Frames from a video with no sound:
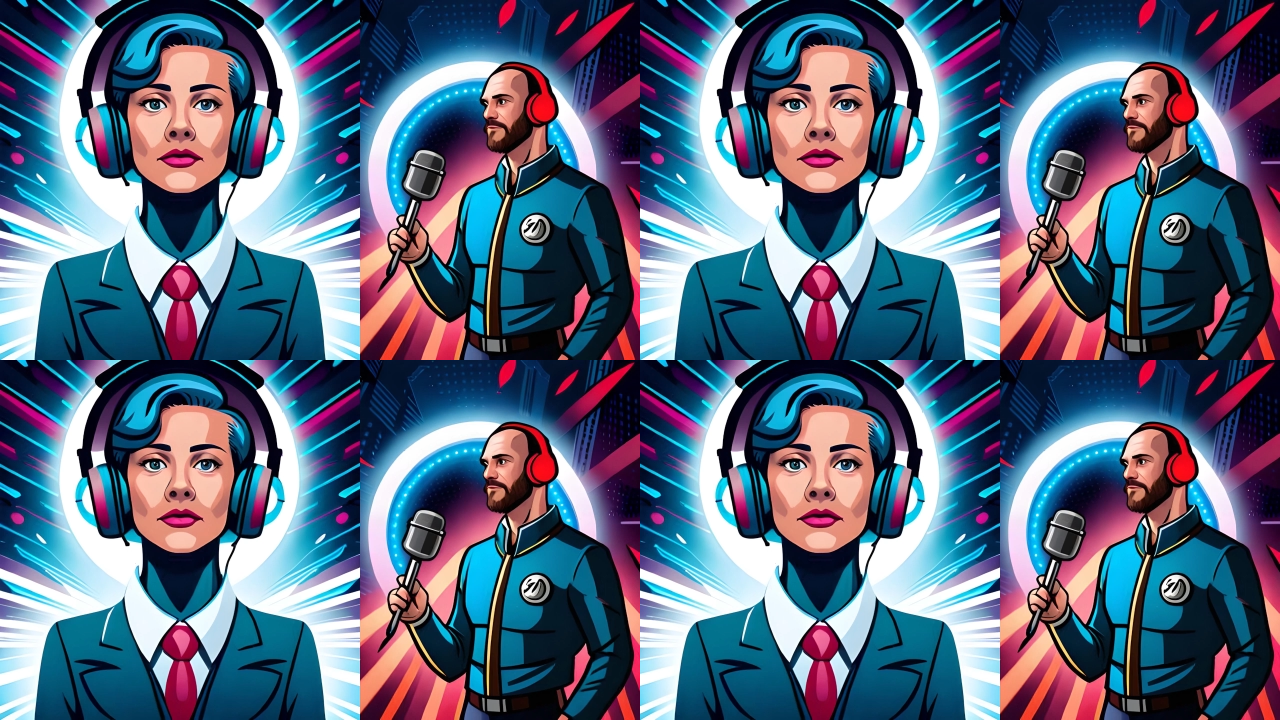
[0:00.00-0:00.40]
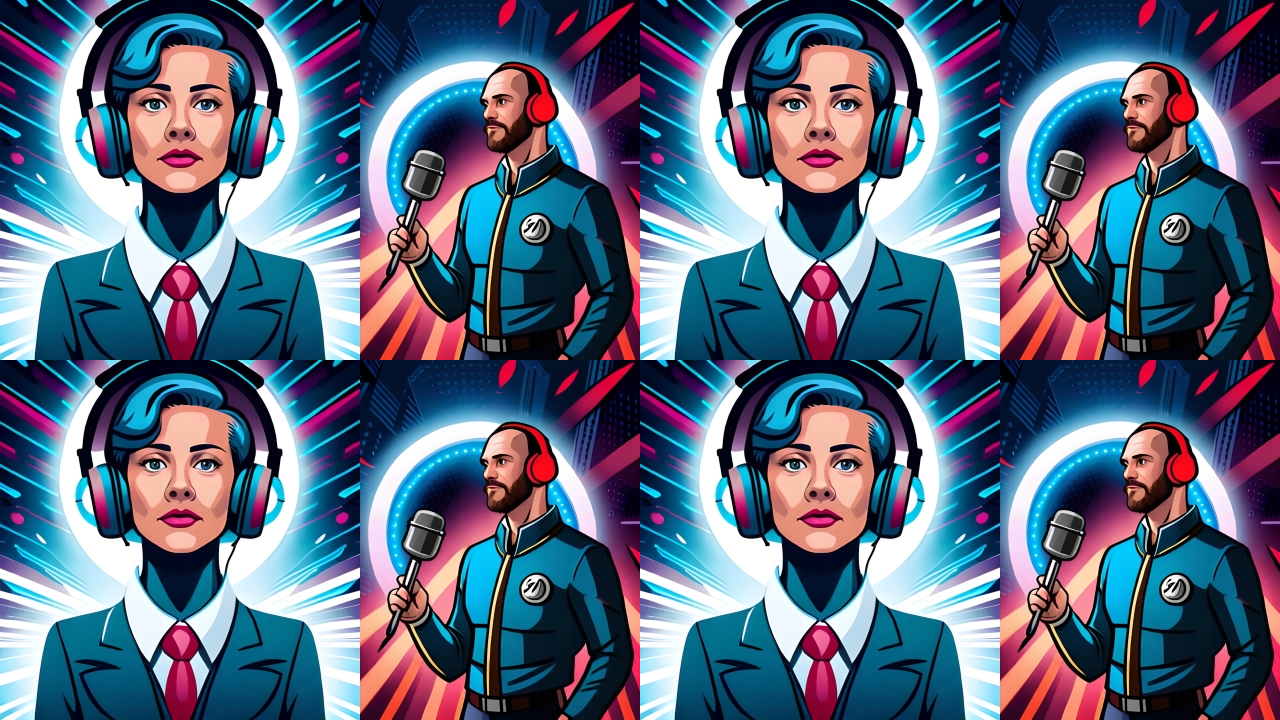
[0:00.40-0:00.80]

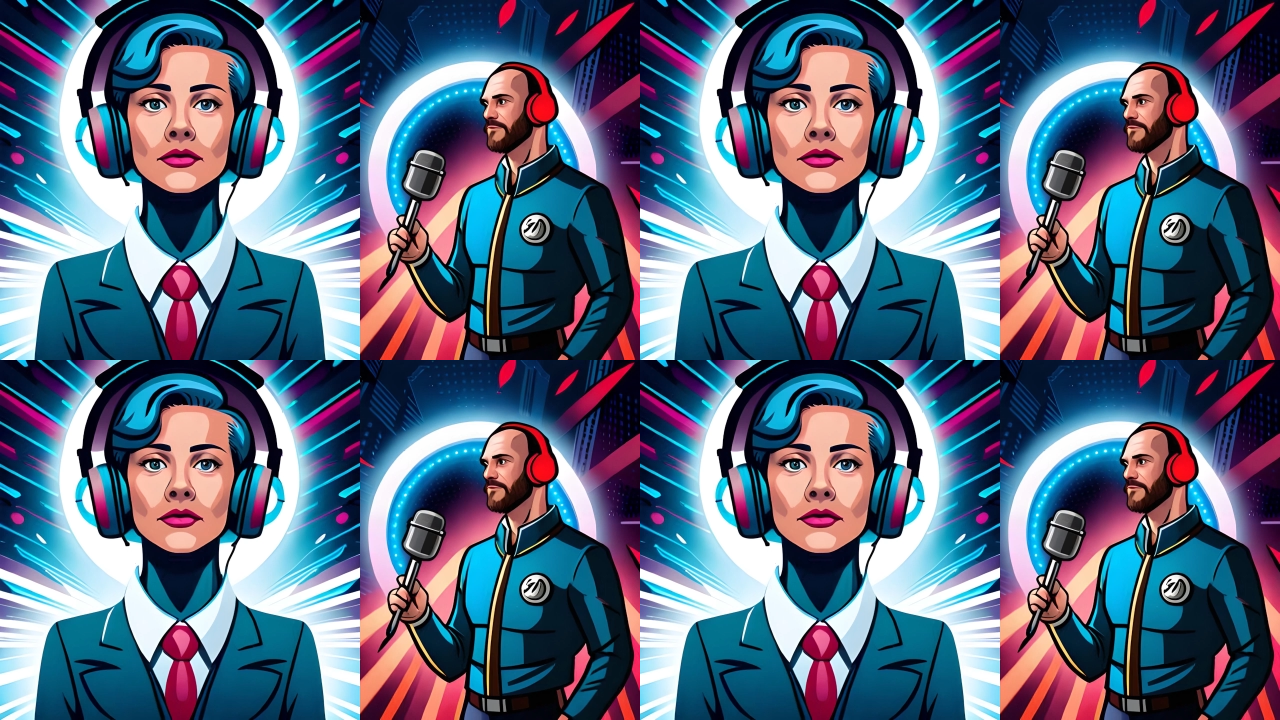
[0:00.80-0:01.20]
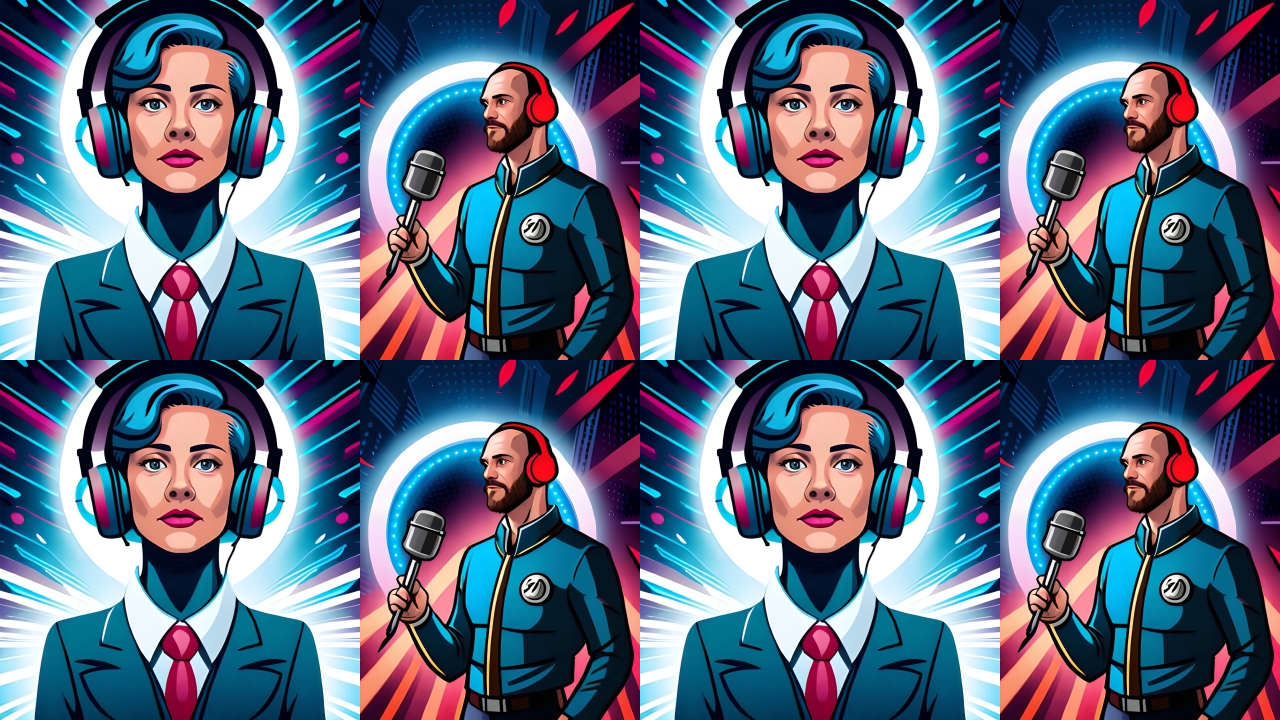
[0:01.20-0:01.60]

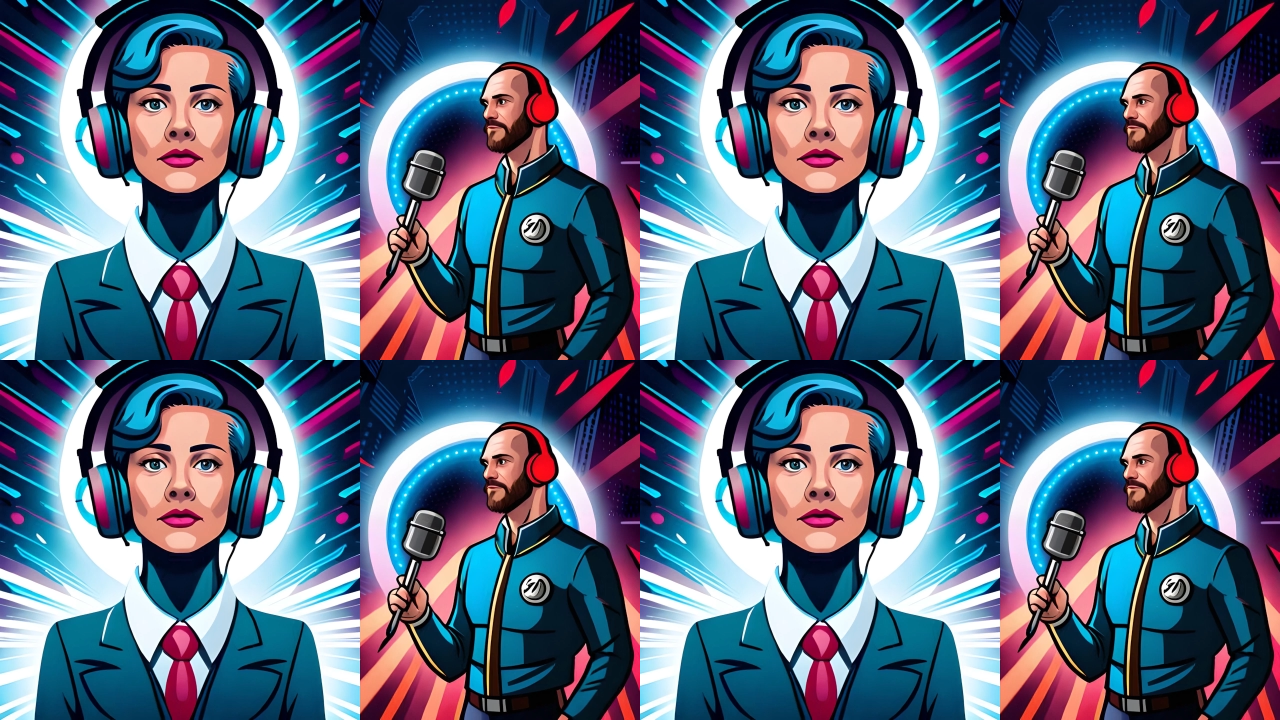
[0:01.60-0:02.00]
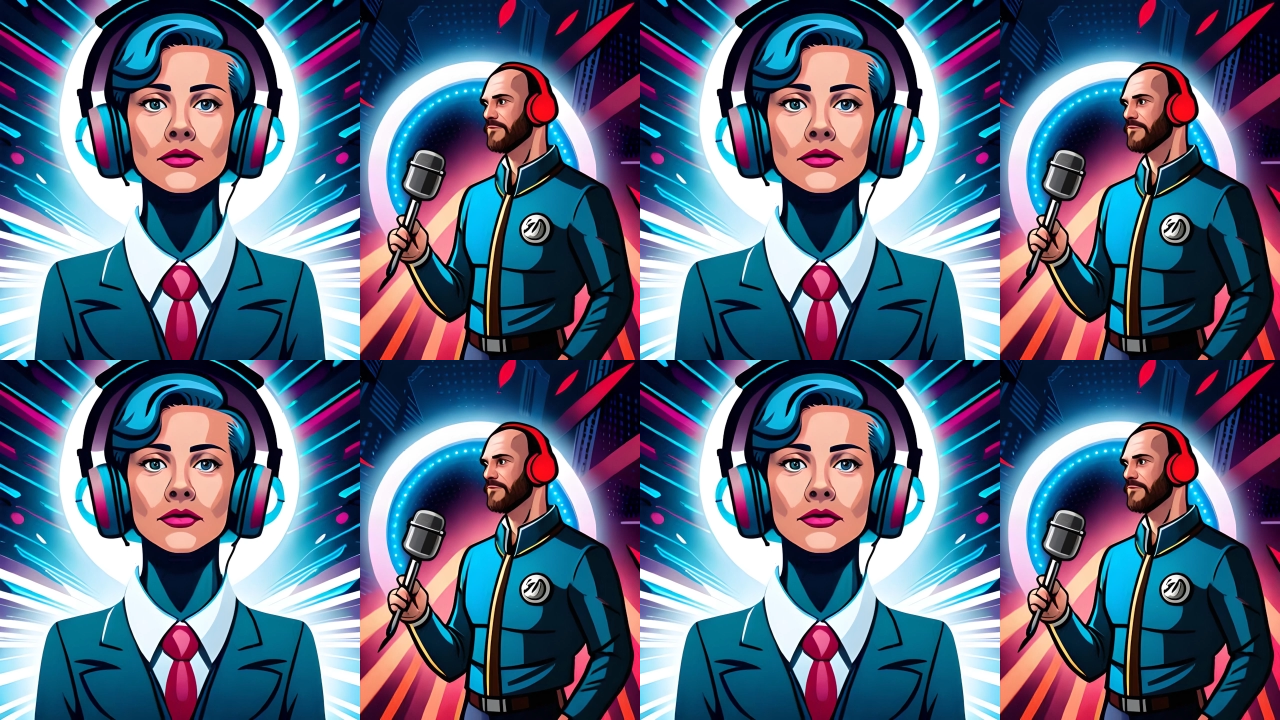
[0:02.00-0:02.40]

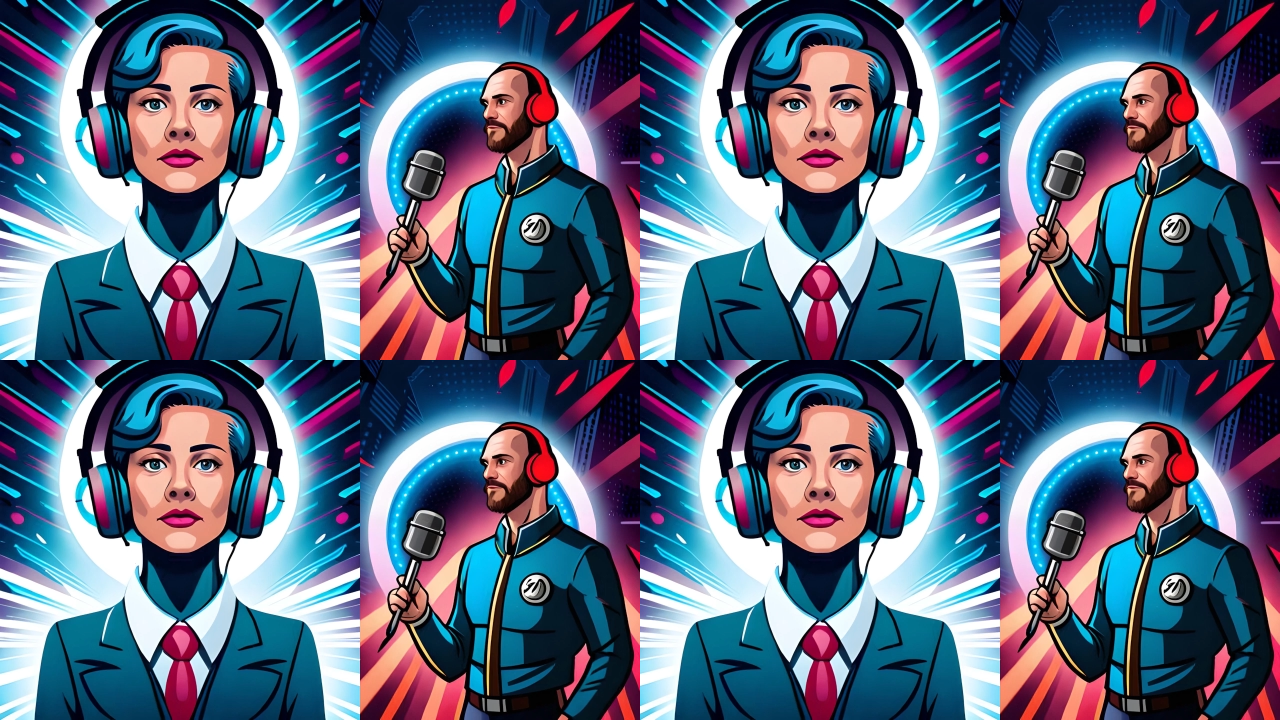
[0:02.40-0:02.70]
[no speech]